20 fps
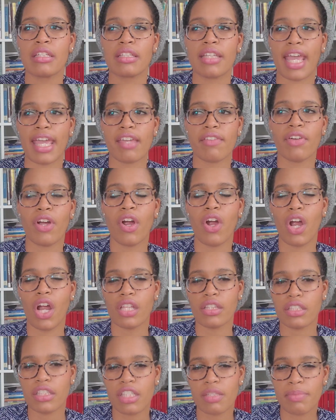gave her a
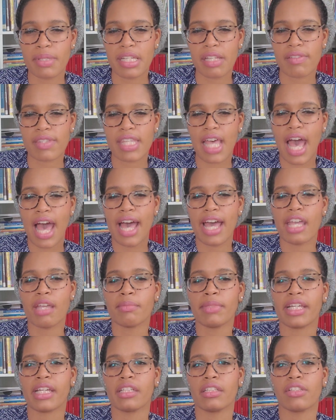little bit of
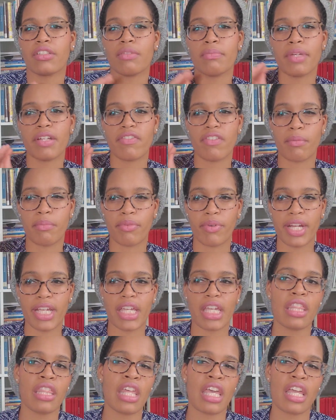time, like a little bit of a
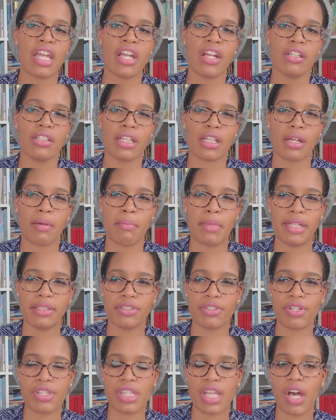break in there, like a
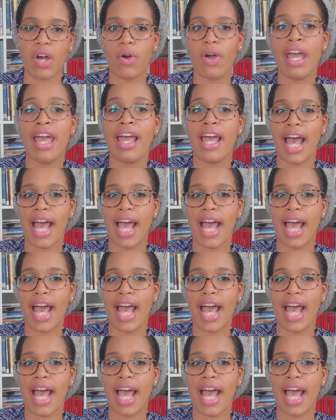month or so,